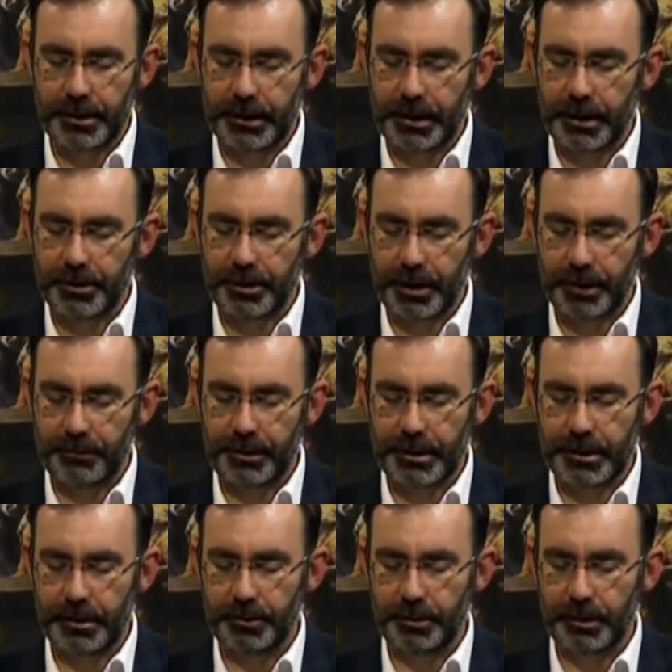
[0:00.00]
to catch every
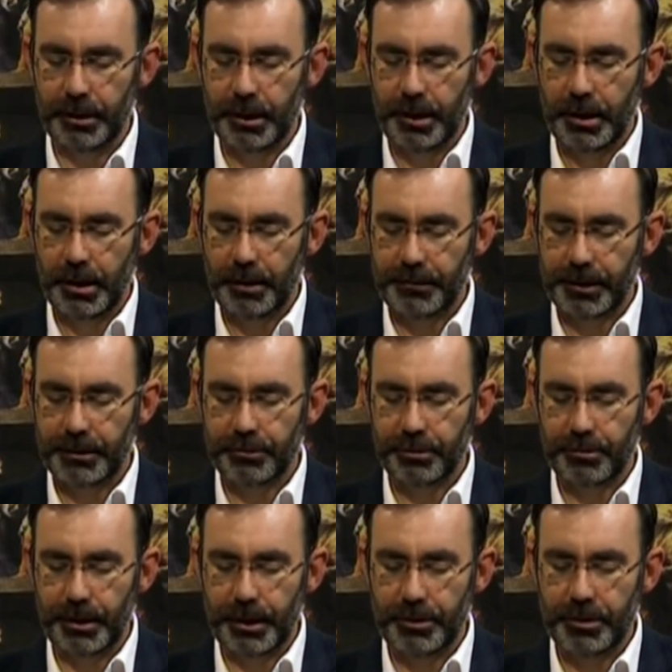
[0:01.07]
syllable of that
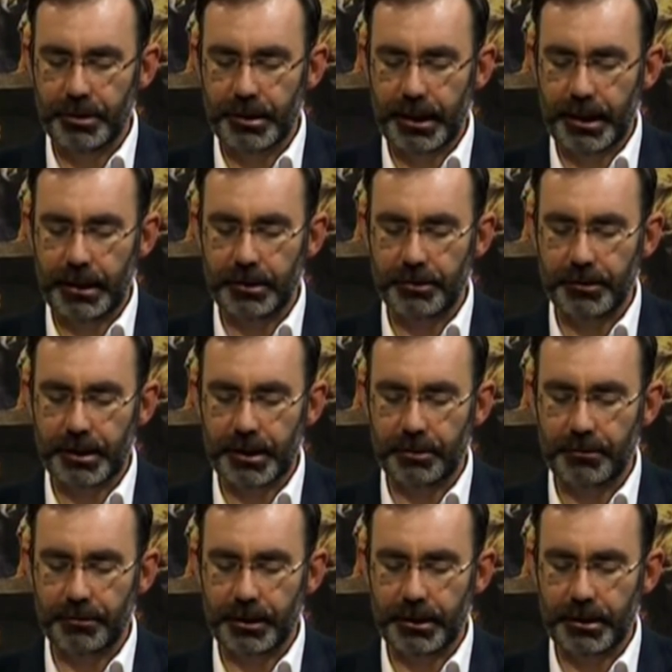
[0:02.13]
tremendous act of
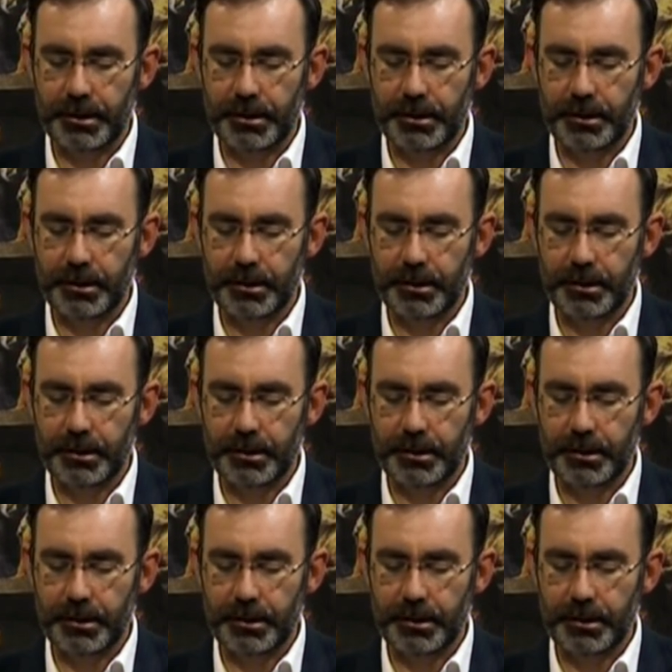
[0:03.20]
sacrifice.